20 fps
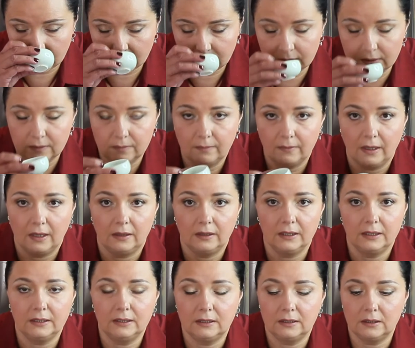smell
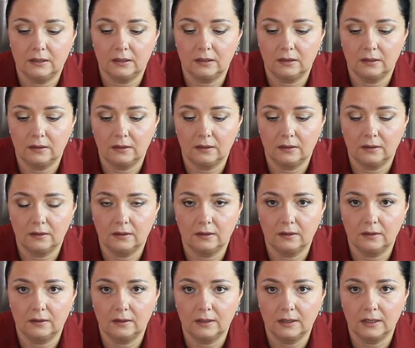it.
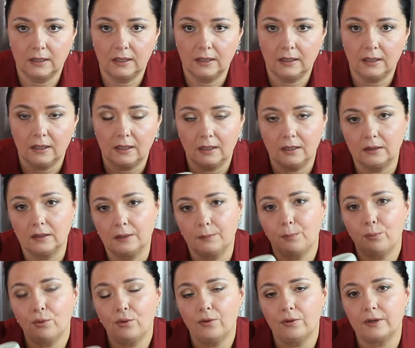And the
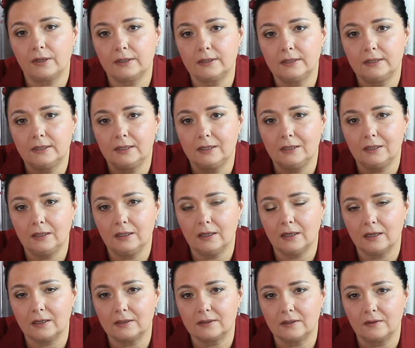Pu Erh tea
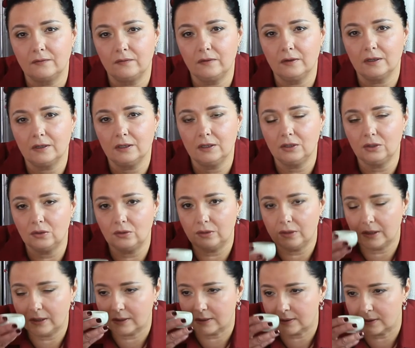has a very
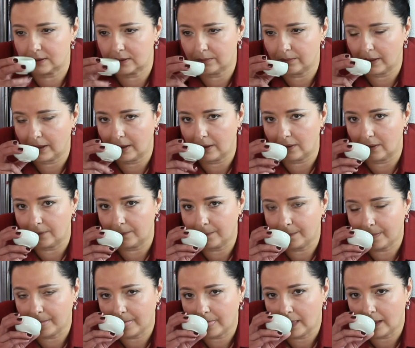unique smell.
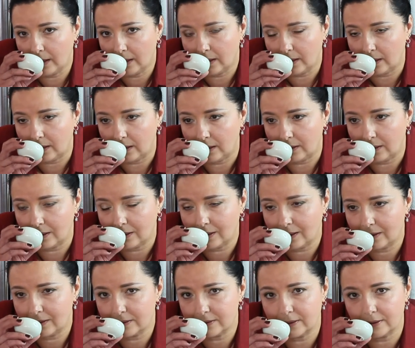It
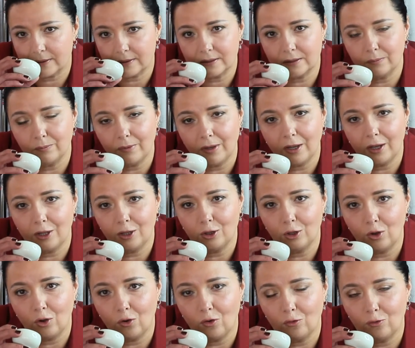has a smell
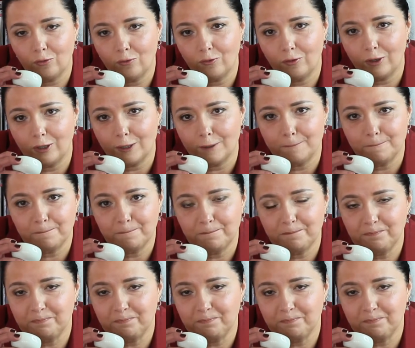of